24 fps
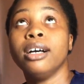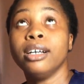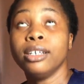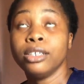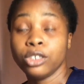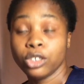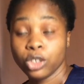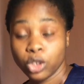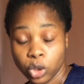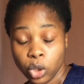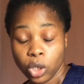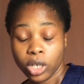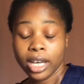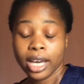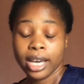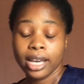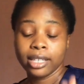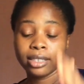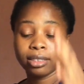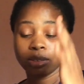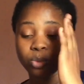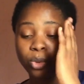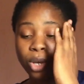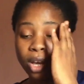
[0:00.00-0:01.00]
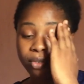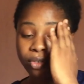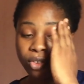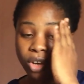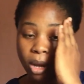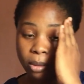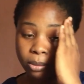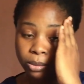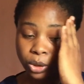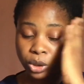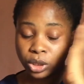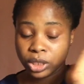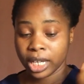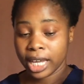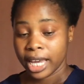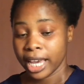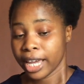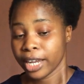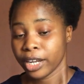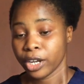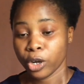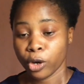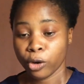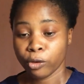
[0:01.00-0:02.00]
So guys, we have come to the
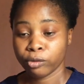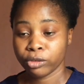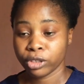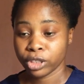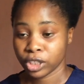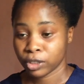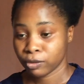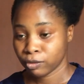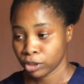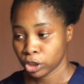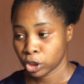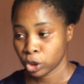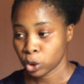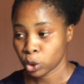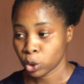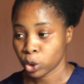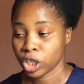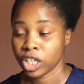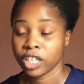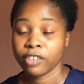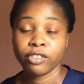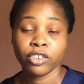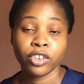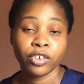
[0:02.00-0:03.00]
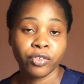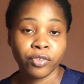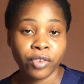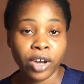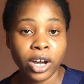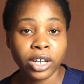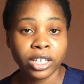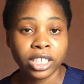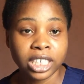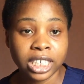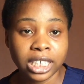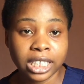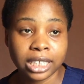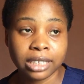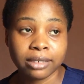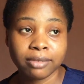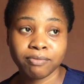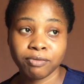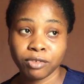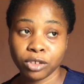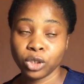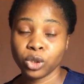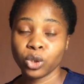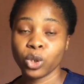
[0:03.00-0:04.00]
end of this video. If you found this
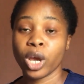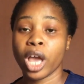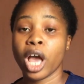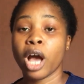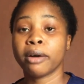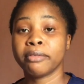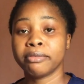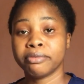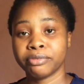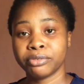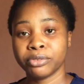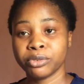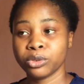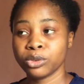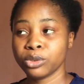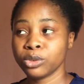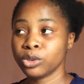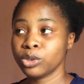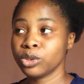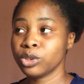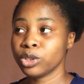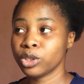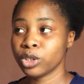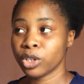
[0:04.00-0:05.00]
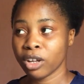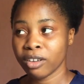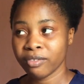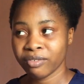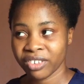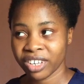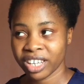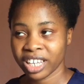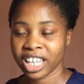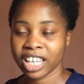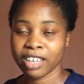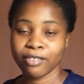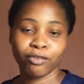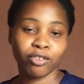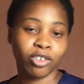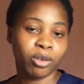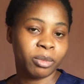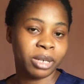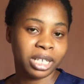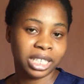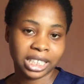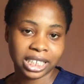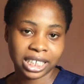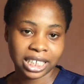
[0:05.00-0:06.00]
video helpful, loving,
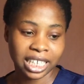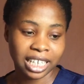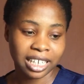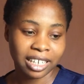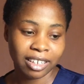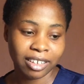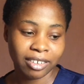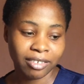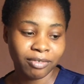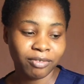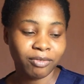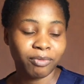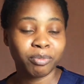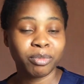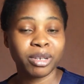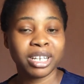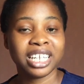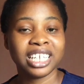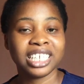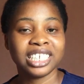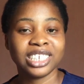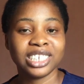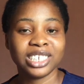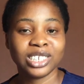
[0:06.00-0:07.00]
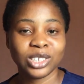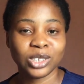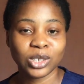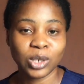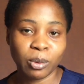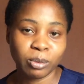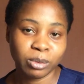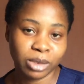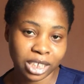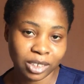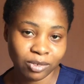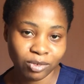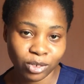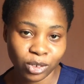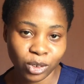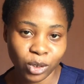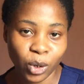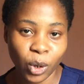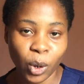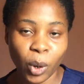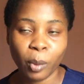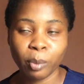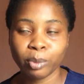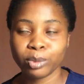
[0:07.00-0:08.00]
informative, please thumbs this video
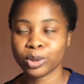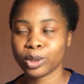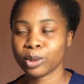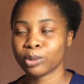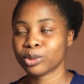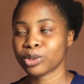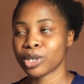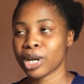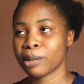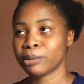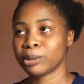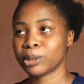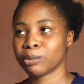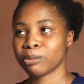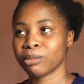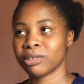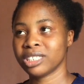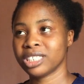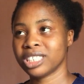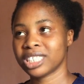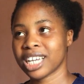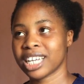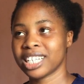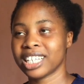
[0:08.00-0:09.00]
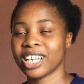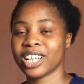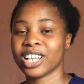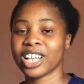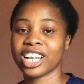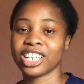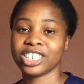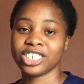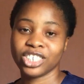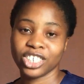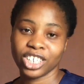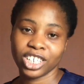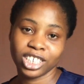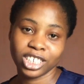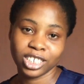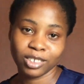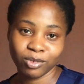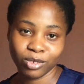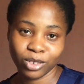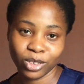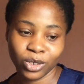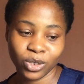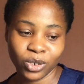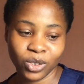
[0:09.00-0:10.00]
up, subscribe to my channel, and share this
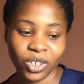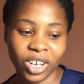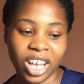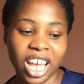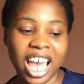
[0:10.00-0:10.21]
video.